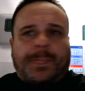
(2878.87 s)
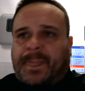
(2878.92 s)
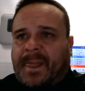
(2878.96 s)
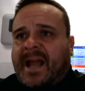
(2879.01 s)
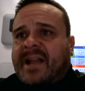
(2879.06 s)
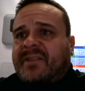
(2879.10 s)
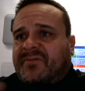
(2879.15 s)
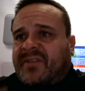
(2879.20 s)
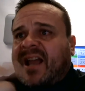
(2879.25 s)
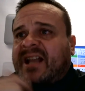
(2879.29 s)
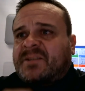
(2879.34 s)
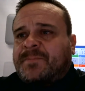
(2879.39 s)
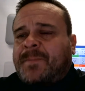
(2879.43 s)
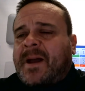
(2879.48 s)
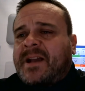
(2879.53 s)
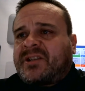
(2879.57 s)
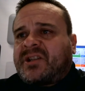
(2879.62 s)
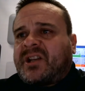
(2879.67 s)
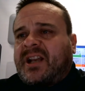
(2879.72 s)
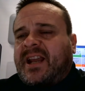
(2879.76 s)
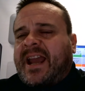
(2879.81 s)
that, that's
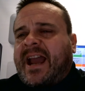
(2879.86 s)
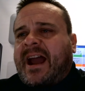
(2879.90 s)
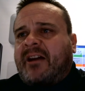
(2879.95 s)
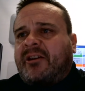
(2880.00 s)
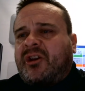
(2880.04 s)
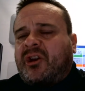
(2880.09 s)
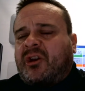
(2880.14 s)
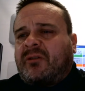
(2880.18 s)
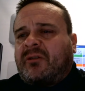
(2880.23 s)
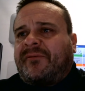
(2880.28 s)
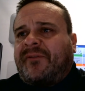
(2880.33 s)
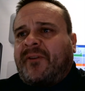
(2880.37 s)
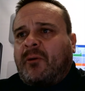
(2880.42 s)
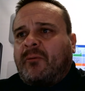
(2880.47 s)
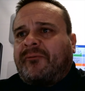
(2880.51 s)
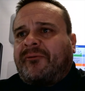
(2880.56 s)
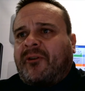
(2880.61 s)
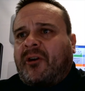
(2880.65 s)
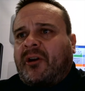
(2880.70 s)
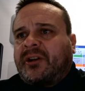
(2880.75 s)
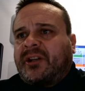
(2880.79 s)
basically how you can
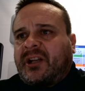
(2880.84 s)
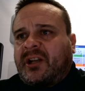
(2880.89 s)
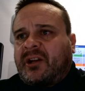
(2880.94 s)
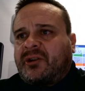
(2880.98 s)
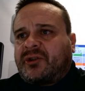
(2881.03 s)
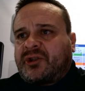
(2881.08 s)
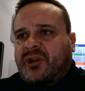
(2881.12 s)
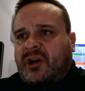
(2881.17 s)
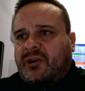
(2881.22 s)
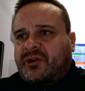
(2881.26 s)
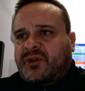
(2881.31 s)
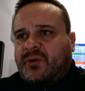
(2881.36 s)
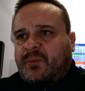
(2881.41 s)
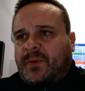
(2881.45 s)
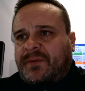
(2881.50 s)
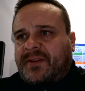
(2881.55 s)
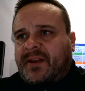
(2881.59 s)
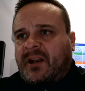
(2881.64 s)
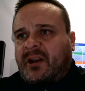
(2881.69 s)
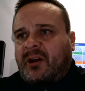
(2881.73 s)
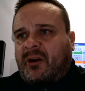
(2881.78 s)
fault find in conjunction
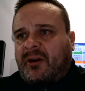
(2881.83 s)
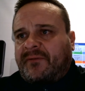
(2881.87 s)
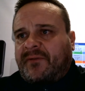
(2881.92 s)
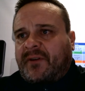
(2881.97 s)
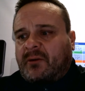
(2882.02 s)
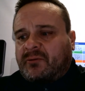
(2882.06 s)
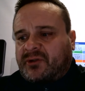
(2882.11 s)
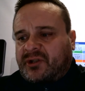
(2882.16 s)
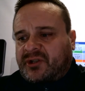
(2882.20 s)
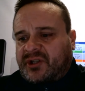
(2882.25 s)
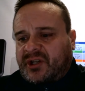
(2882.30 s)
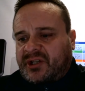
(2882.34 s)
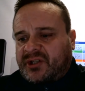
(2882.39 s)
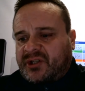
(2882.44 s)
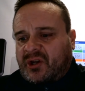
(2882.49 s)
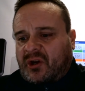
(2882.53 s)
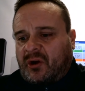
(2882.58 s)
with the live voltages